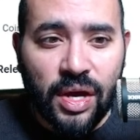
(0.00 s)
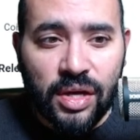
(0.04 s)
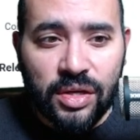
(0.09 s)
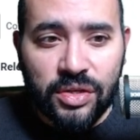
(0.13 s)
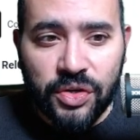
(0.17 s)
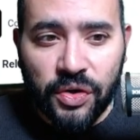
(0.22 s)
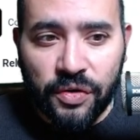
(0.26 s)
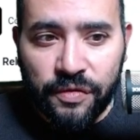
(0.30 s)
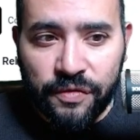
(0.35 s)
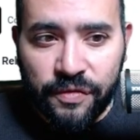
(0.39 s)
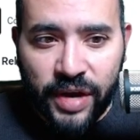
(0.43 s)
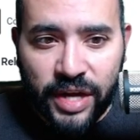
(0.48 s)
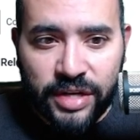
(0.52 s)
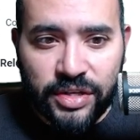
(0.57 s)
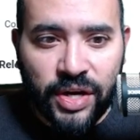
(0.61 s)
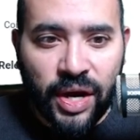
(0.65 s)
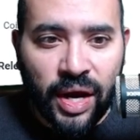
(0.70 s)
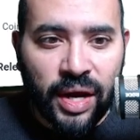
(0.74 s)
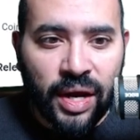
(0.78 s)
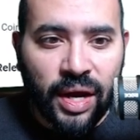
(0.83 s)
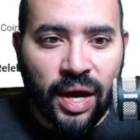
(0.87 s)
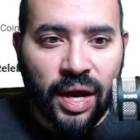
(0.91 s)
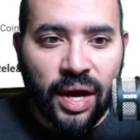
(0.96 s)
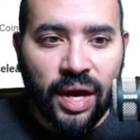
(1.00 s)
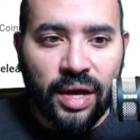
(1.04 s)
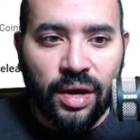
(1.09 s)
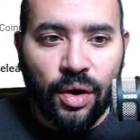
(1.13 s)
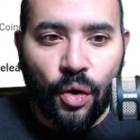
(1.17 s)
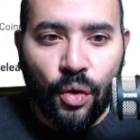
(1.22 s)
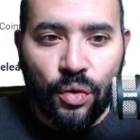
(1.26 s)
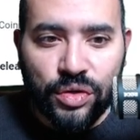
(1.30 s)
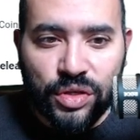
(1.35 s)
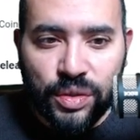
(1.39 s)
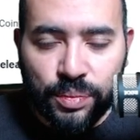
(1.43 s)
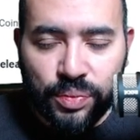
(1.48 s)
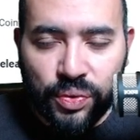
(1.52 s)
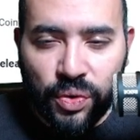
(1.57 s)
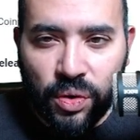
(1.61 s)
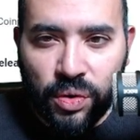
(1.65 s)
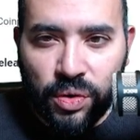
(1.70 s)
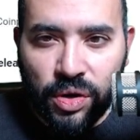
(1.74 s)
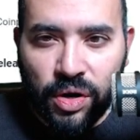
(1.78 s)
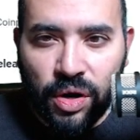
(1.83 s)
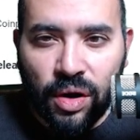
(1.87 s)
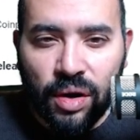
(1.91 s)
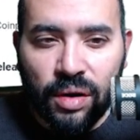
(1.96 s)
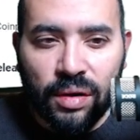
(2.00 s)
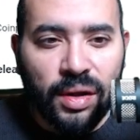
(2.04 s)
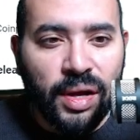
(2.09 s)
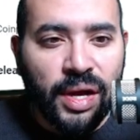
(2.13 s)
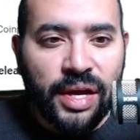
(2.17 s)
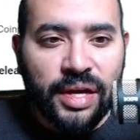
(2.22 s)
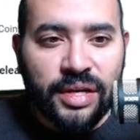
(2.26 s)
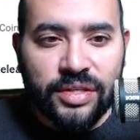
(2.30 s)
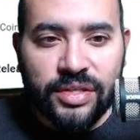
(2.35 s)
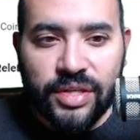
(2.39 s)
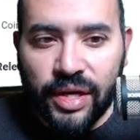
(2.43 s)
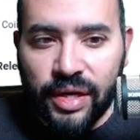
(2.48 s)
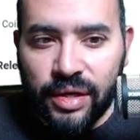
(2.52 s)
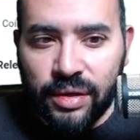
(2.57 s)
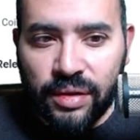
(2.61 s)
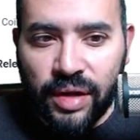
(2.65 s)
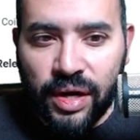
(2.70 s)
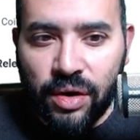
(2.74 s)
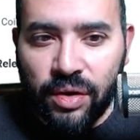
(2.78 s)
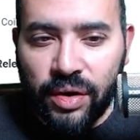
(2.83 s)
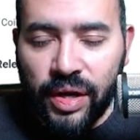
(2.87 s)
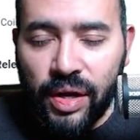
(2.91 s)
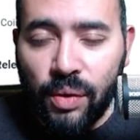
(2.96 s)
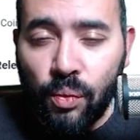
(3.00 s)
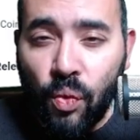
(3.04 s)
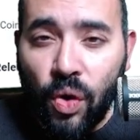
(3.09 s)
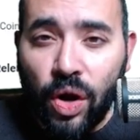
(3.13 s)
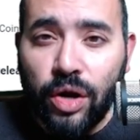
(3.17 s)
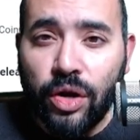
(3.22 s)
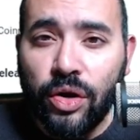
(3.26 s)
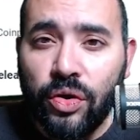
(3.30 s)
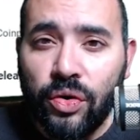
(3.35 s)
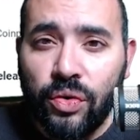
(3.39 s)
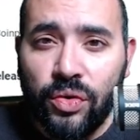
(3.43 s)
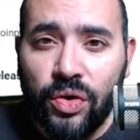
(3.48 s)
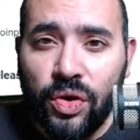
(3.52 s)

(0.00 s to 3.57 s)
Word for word: So Fetch AI, Ocean Protocol, Singularity, what are you